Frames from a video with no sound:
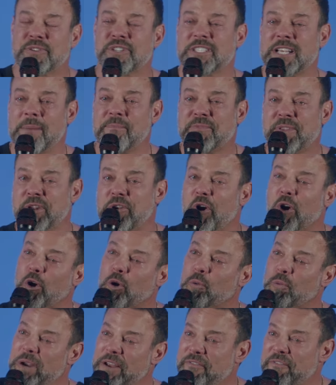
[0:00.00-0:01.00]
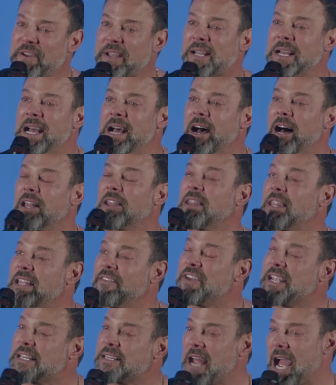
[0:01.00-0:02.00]
something horrific, a
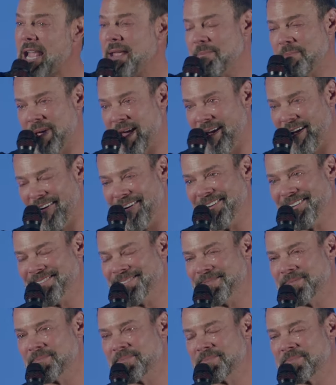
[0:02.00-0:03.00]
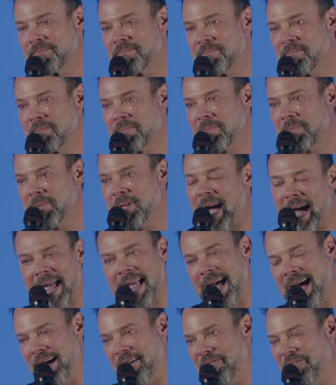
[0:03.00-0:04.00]
living nightmare? I
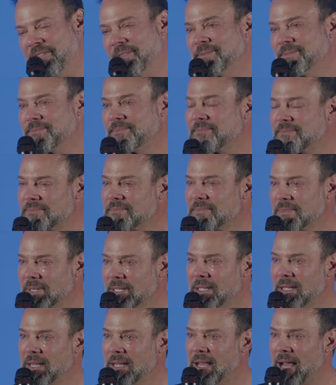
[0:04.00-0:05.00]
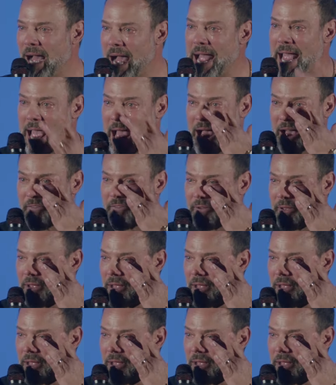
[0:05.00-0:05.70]
have. I have.